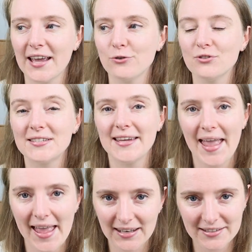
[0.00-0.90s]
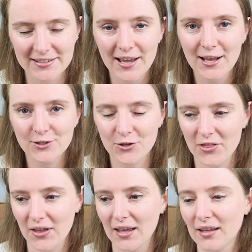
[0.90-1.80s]
how to tend to
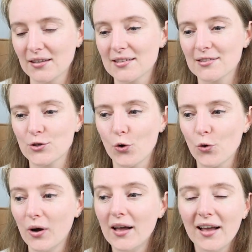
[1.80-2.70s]
things. So